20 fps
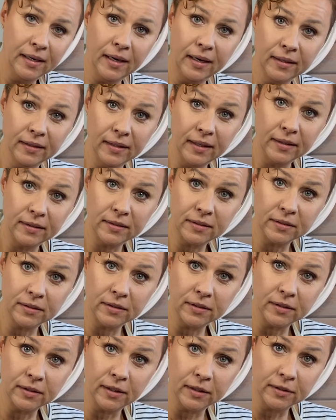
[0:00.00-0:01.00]
and let
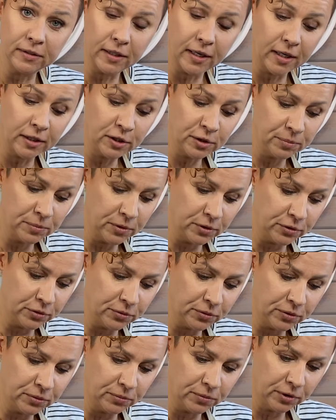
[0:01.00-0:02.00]
the attachment do
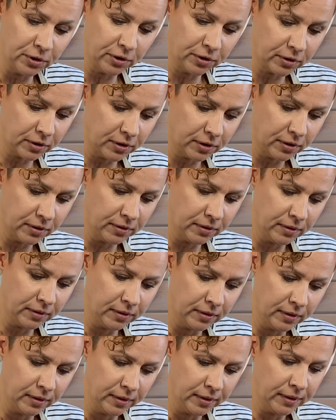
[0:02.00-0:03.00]
the work.
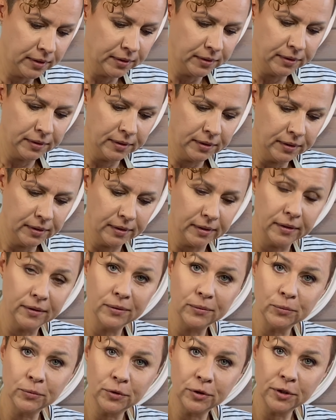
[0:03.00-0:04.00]
I
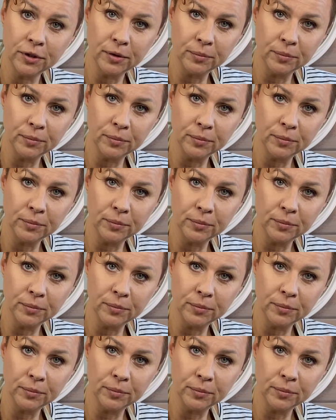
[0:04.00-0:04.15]
don't worry